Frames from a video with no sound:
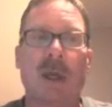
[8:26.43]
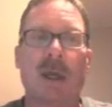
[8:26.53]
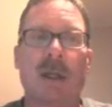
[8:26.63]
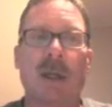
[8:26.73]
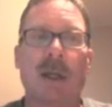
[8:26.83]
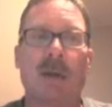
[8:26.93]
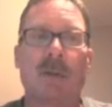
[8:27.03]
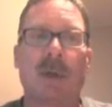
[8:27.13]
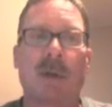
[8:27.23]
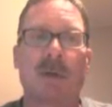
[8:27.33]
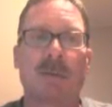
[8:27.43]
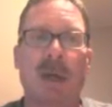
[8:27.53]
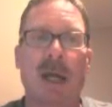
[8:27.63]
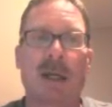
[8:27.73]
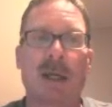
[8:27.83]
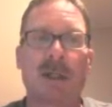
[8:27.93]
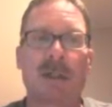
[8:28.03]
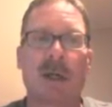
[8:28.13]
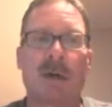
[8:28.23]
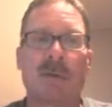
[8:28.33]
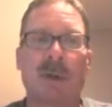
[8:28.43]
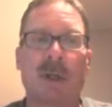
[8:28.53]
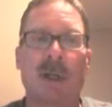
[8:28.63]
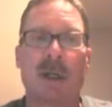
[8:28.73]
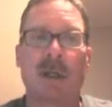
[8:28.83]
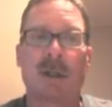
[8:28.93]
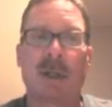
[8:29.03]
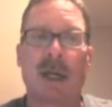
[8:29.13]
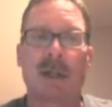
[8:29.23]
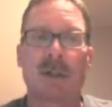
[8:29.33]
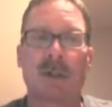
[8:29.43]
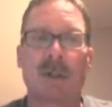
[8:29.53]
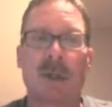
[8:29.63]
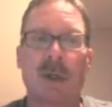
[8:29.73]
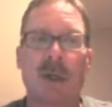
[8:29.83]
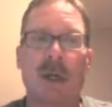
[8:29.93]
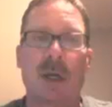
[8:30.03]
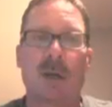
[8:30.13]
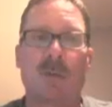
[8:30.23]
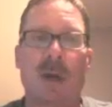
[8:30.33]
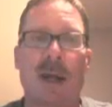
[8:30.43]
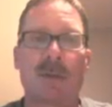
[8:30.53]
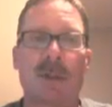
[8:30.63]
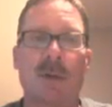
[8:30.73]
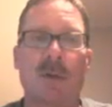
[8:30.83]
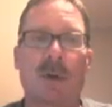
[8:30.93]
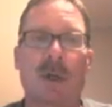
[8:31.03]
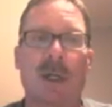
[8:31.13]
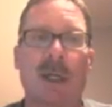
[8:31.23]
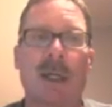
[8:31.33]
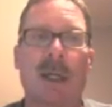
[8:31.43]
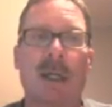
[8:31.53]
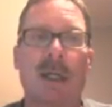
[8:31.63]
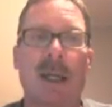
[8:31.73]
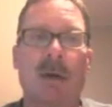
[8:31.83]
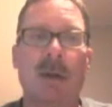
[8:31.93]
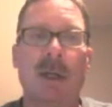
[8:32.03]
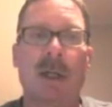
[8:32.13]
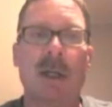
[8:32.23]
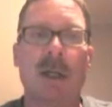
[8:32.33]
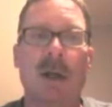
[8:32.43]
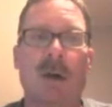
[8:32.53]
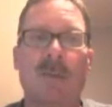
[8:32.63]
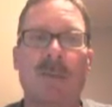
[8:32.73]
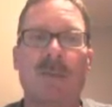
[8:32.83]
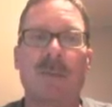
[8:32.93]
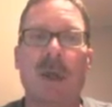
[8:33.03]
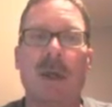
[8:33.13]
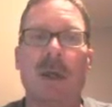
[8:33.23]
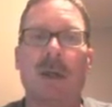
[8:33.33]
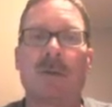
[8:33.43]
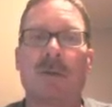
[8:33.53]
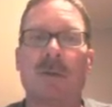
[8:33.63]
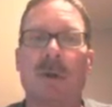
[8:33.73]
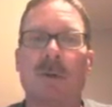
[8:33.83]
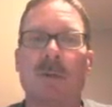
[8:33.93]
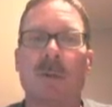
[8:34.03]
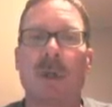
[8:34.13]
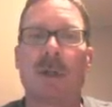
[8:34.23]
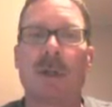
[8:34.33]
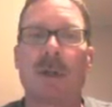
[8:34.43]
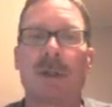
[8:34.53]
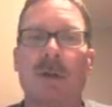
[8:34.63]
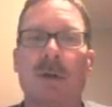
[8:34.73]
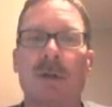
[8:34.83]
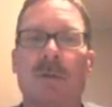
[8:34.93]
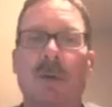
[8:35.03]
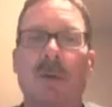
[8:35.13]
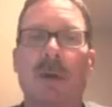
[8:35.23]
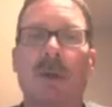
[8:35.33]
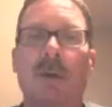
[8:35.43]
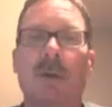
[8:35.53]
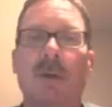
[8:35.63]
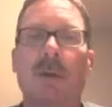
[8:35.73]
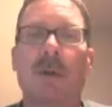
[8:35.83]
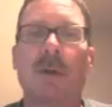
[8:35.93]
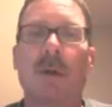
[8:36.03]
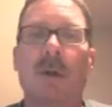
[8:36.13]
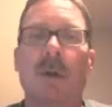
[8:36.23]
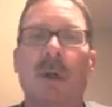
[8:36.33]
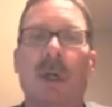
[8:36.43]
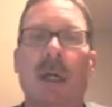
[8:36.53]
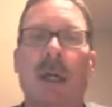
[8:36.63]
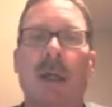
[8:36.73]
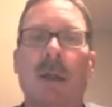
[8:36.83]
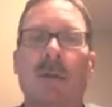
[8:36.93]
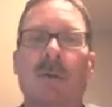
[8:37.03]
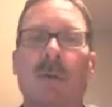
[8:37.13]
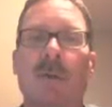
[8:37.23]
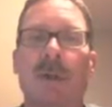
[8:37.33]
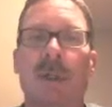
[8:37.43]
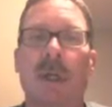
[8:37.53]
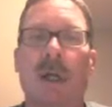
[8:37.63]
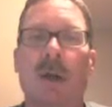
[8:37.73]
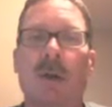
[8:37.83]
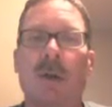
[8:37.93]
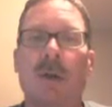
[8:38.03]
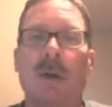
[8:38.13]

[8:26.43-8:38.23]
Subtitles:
and then it doubles back on itself and attaches and wraps the organ. And then the area in here is filled with a serous fluid. The fluid is there